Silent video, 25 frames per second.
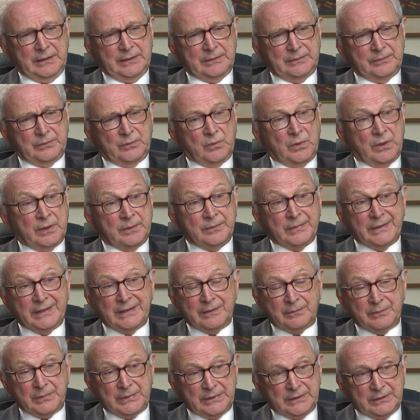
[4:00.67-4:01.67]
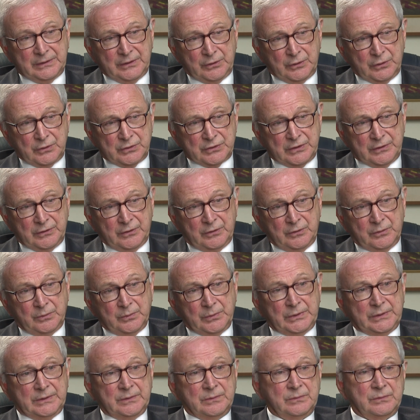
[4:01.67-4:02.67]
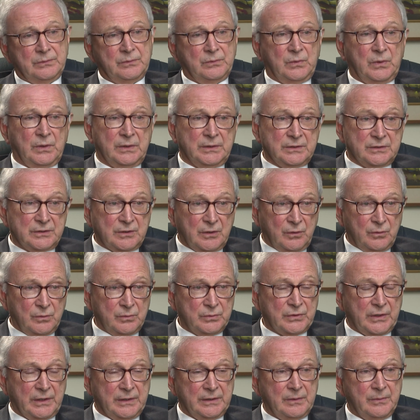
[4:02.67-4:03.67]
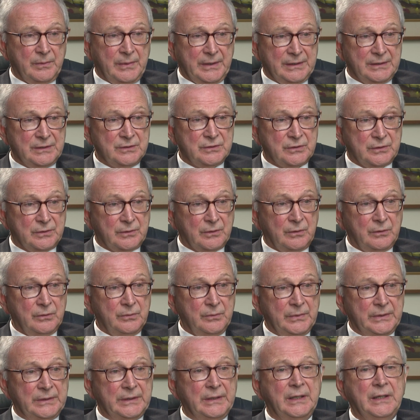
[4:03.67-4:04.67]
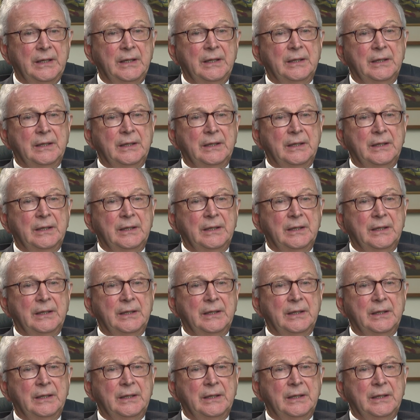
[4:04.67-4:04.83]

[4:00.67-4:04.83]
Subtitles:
one may be in the nursing home and one is home trying to manage their home, and